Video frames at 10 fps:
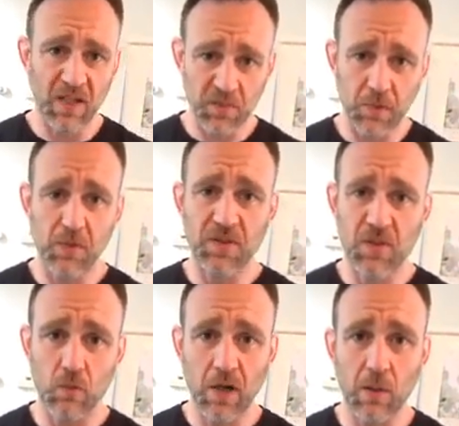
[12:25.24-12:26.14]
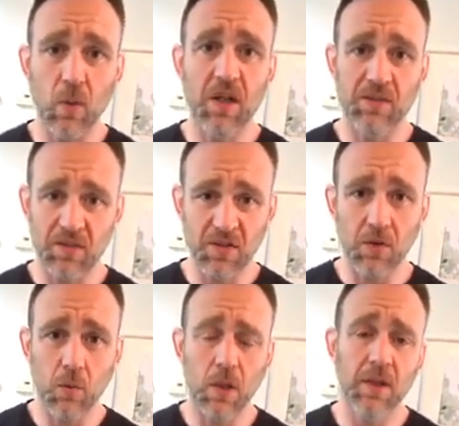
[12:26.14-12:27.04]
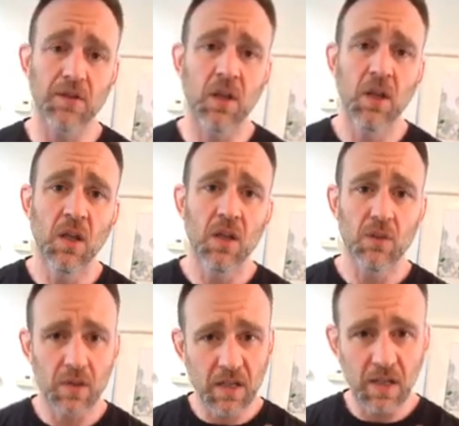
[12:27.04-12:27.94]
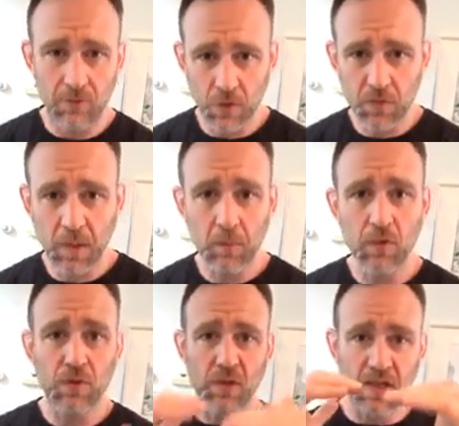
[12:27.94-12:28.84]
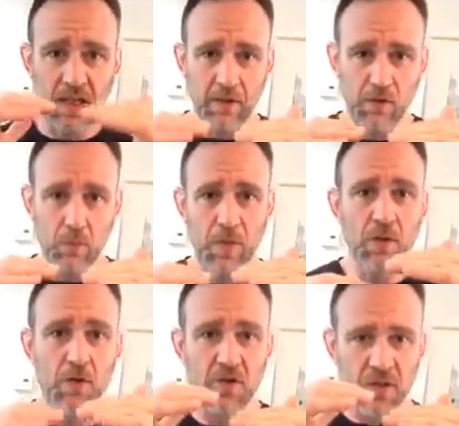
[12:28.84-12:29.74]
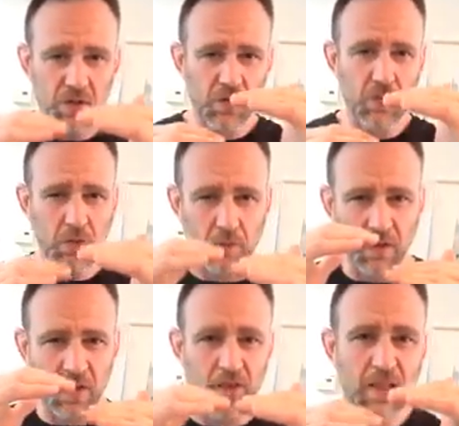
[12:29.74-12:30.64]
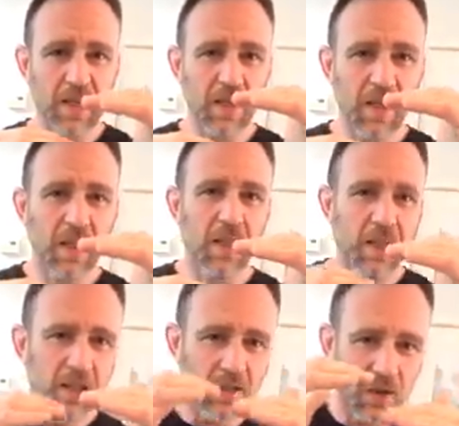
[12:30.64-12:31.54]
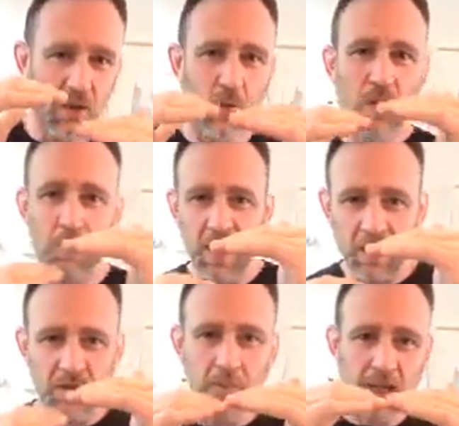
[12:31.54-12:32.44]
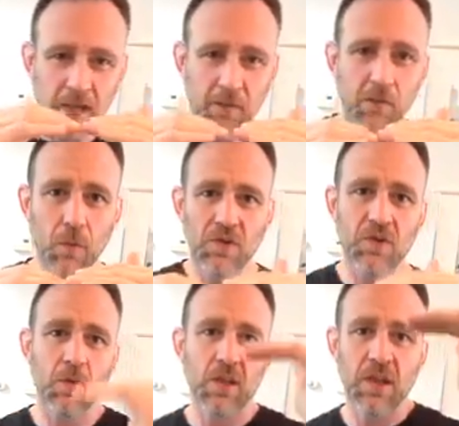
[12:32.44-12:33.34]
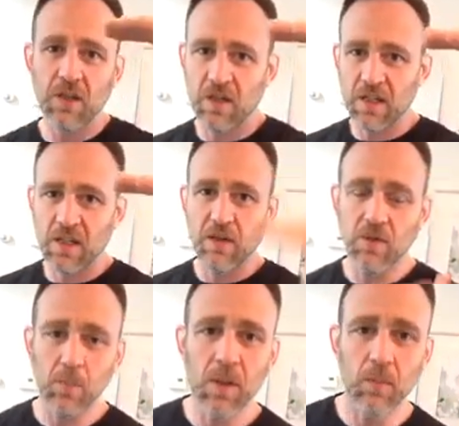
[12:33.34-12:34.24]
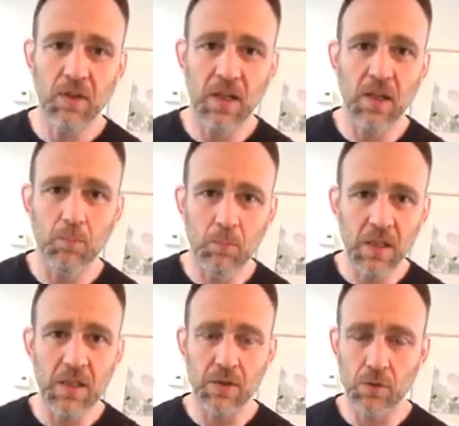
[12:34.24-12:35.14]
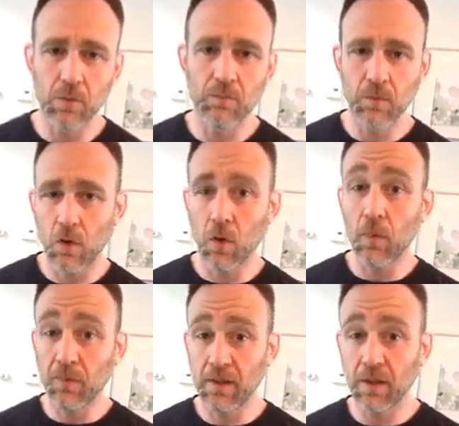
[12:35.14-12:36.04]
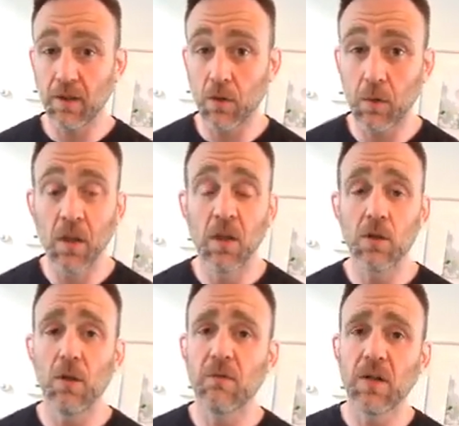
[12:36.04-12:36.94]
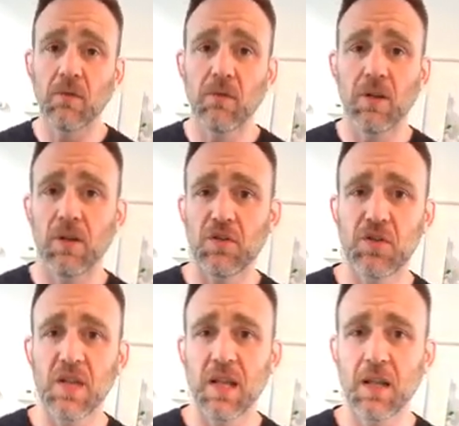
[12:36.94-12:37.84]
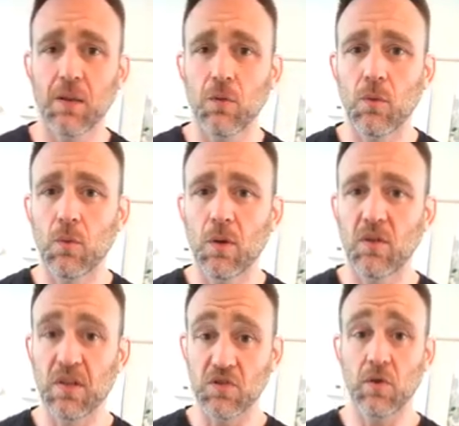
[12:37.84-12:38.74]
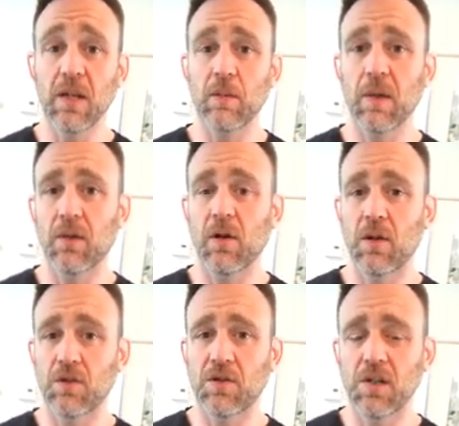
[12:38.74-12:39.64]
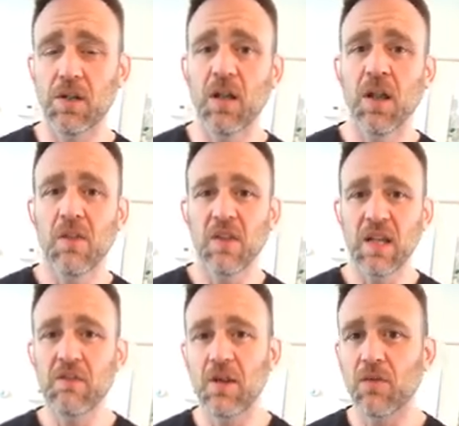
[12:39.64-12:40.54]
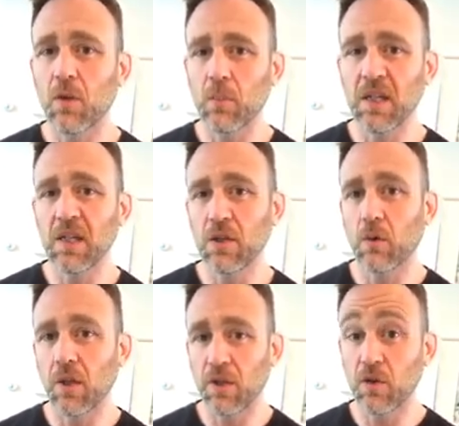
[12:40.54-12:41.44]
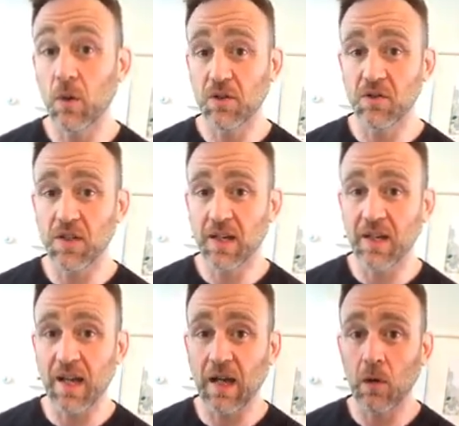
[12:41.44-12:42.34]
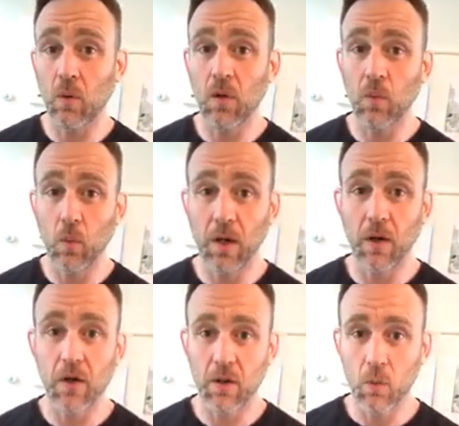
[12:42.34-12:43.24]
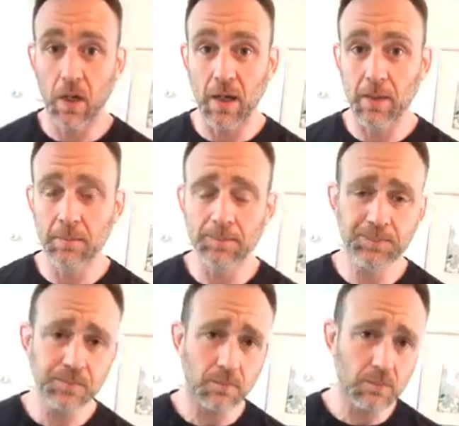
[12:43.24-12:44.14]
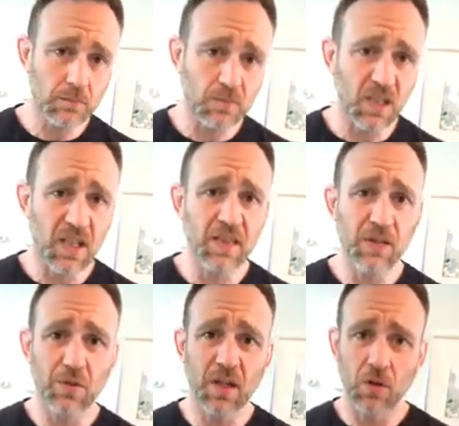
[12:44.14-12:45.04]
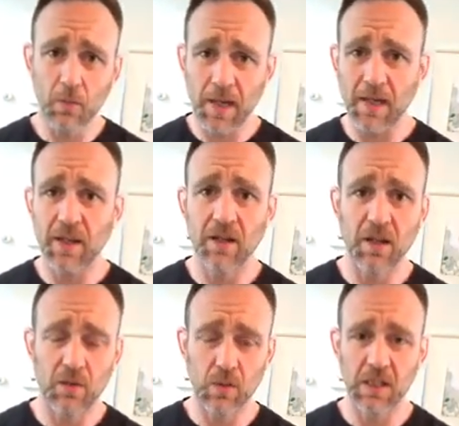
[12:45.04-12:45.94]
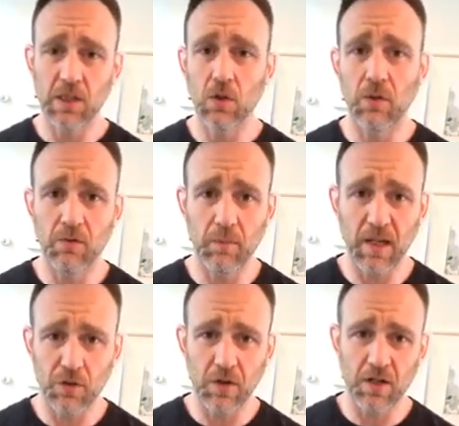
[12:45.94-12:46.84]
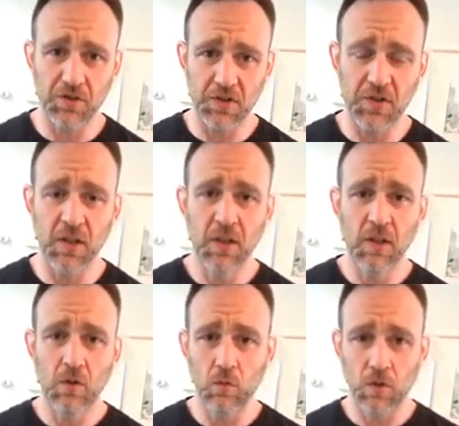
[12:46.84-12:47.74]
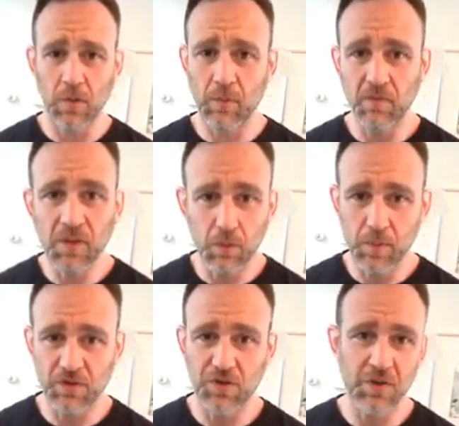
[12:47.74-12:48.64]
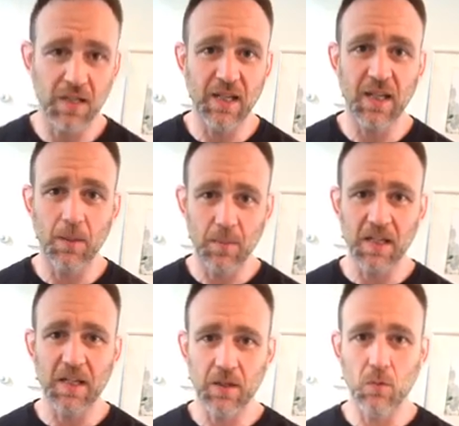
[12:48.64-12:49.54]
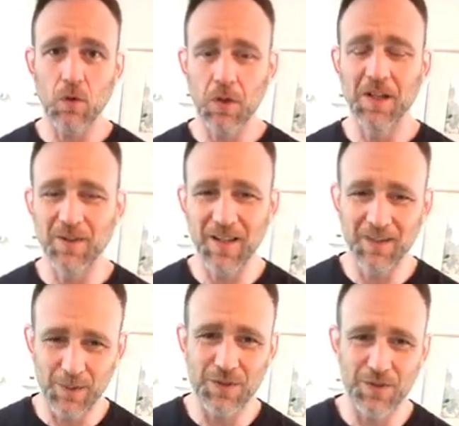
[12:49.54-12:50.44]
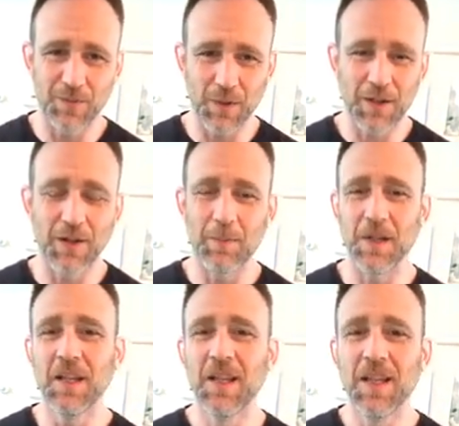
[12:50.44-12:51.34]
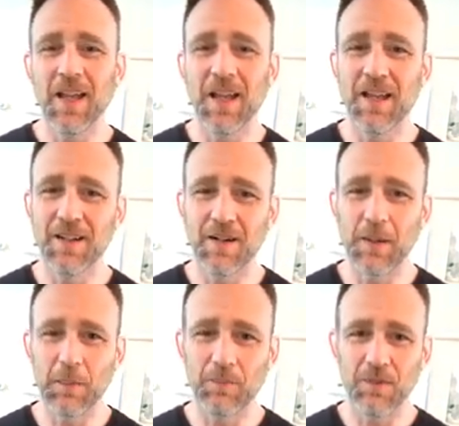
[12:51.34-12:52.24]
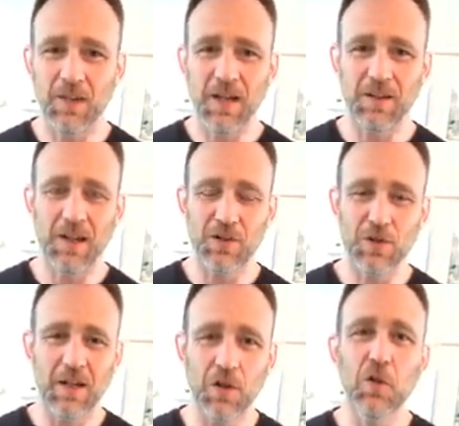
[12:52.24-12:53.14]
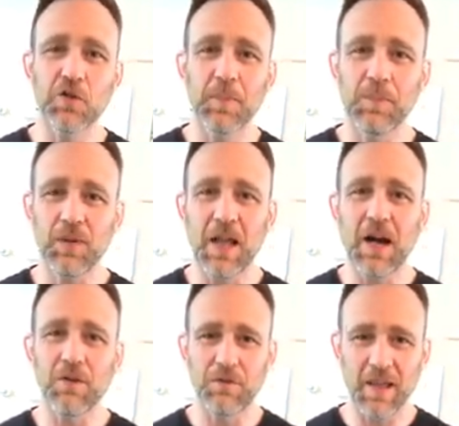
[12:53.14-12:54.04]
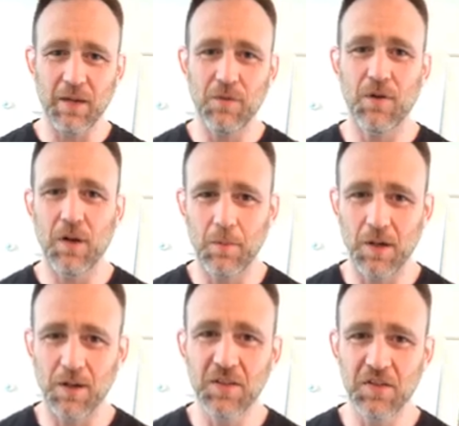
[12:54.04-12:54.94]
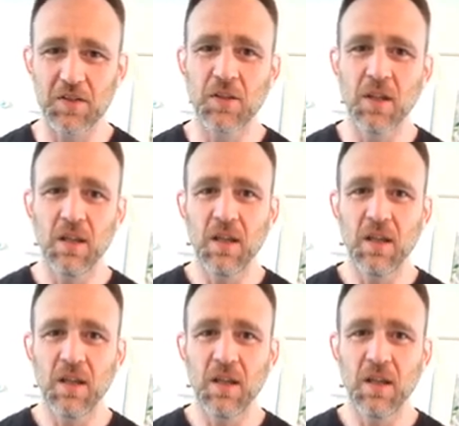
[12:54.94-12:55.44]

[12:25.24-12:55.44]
experience and rank-wise and skill-wise, you need to have those people, you need to have your peers that you're sort of in that competitive back and forth zone, and then you need to have the people that can beat you. Hopefully, though, you have enough of an understanding through this training methodology that even if they're beating you, you understand how, where, and why. And then you can go back and really learn from that. You're not just rolled up in fetal position taking a beating and rolling, right, which is very common. And I try and coach people out of that phenomenon, because